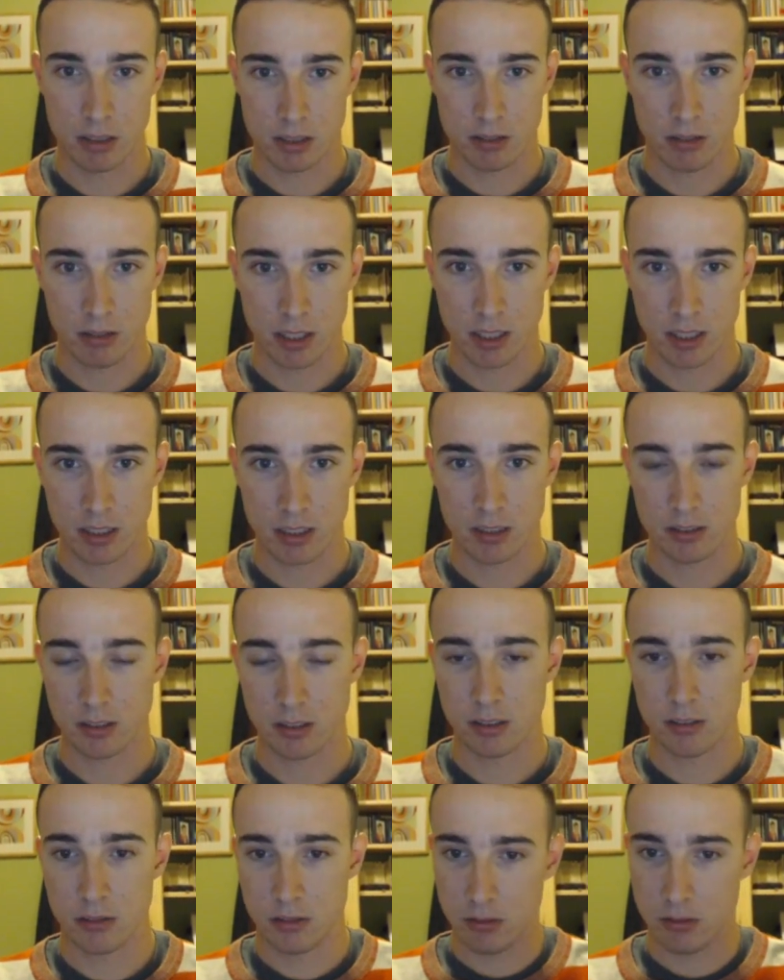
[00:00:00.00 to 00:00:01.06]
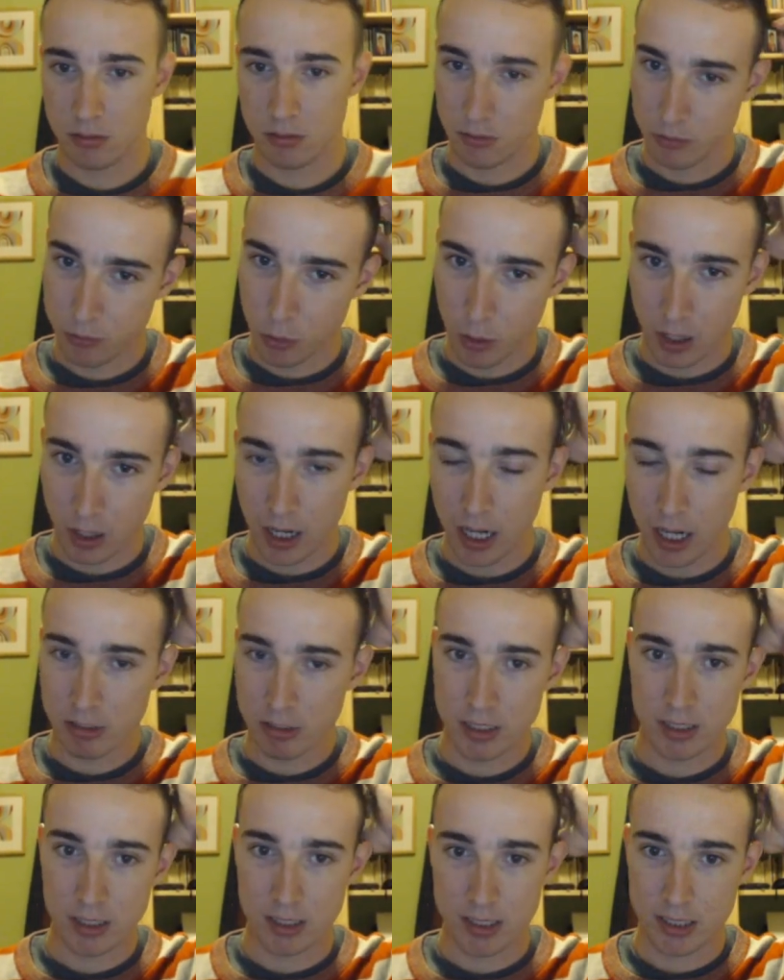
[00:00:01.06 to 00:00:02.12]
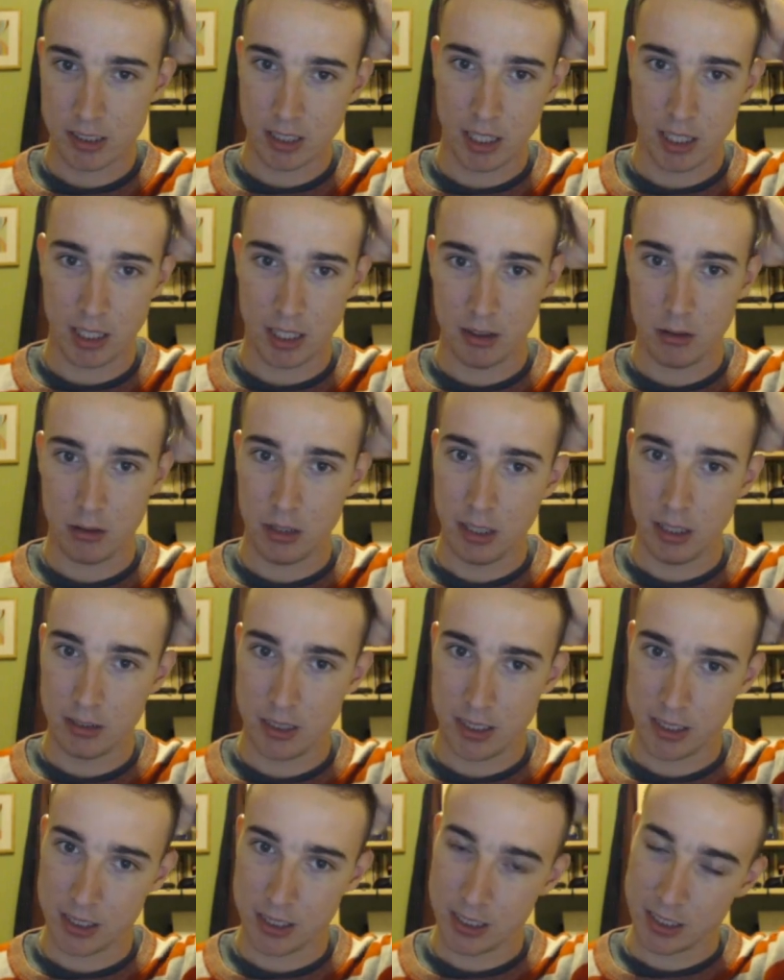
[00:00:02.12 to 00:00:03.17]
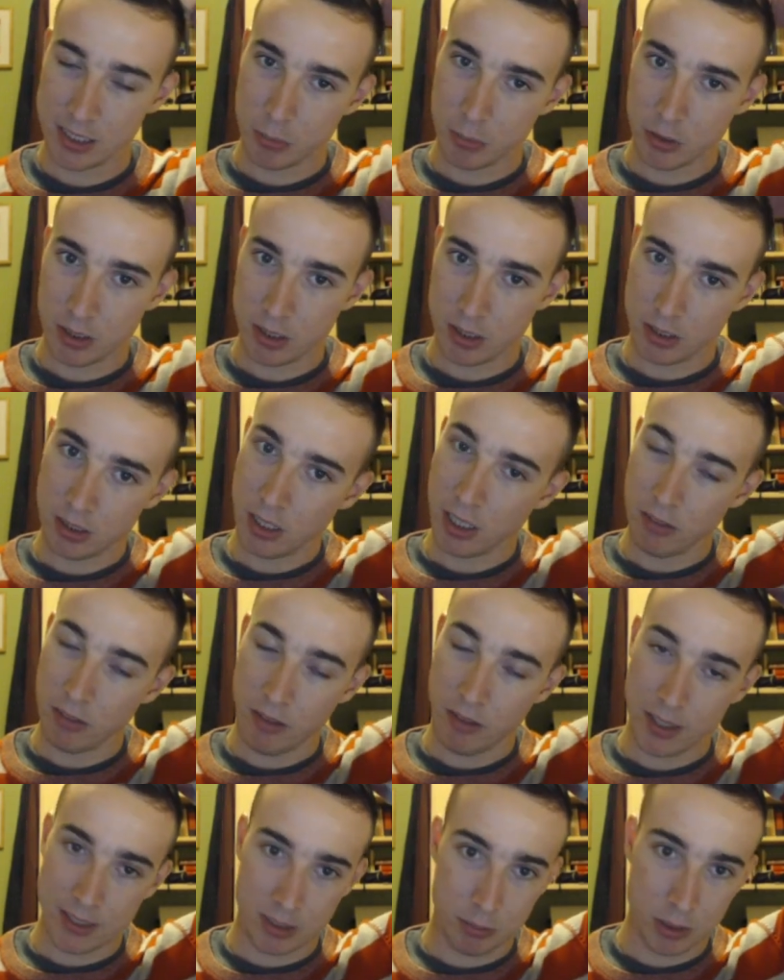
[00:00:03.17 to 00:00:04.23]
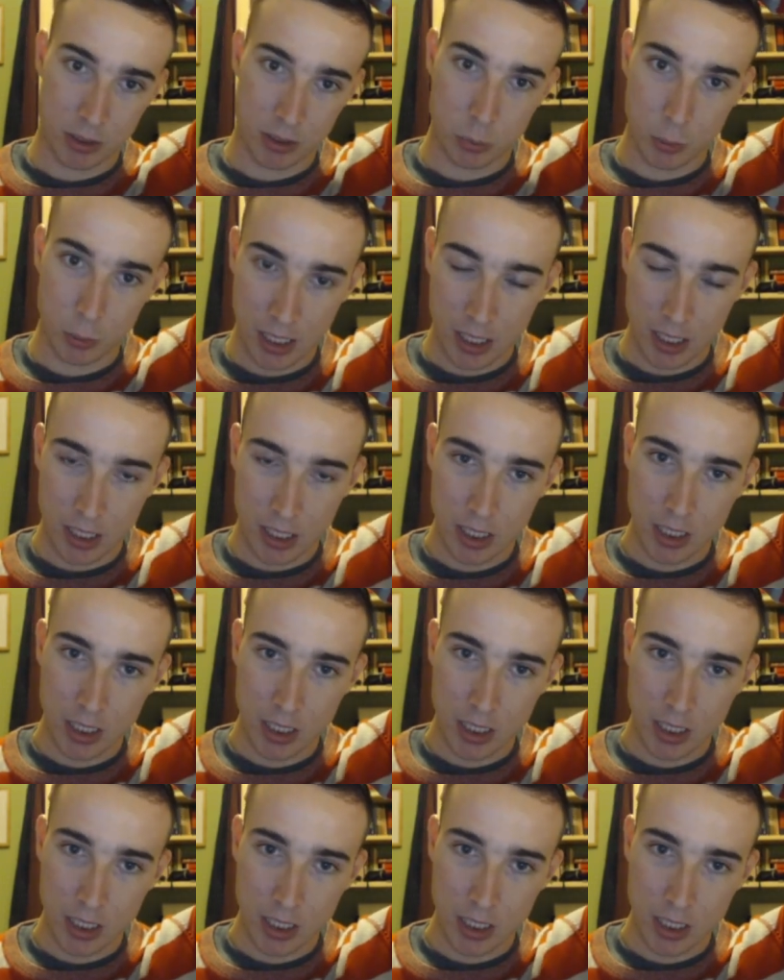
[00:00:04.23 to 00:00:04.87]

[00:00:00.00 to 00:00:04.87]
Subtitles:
It's like 4 islands, and this d6 pawn is advanced but weak.